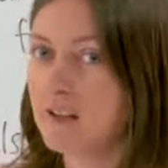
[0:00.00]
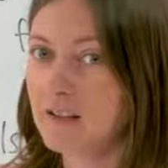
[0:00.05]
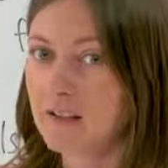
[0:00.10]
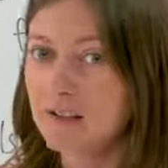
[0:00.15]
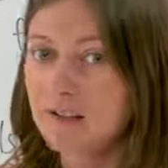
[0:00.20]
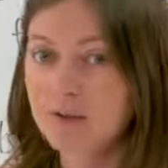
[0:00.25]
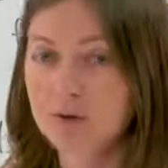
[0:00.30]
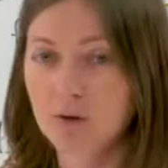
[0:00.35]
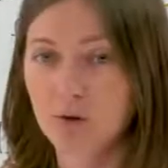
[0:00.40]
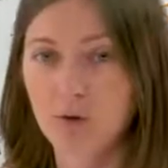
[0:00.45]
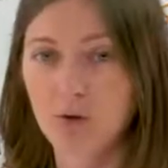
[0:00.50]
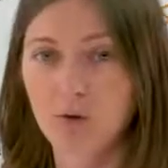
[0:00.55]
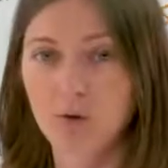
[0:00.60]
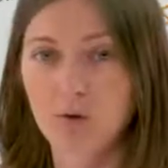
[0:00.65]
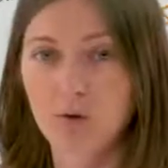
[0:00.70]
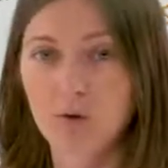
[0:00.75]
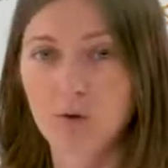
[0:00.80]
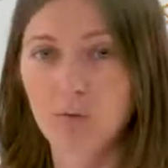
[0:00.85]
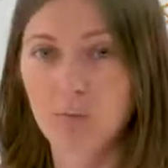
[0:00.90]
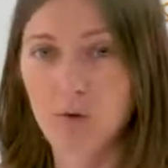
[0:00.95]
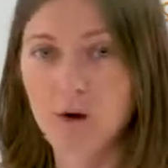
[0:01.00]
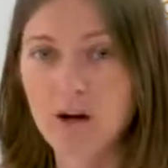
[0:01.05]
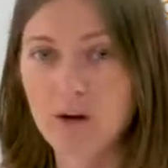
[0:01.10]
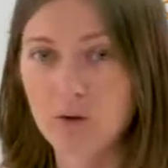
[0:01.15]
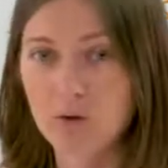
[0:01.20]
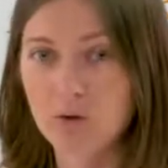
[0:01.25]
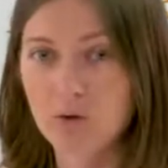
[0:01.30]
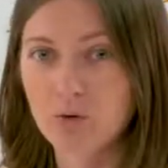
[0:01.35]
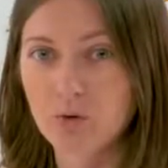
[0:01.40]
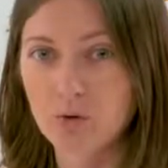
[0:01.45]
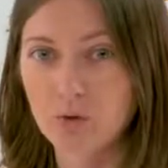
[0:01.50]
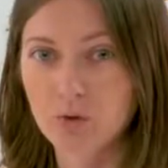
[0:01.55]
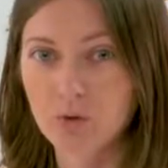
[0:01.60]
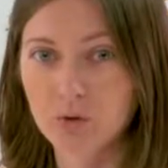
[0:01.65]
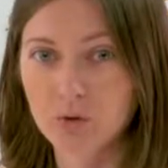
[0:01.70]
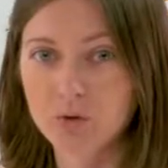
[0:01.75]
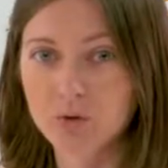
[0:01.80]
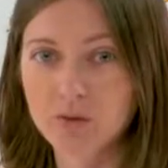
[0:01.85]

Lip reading: if you're Welsh or you're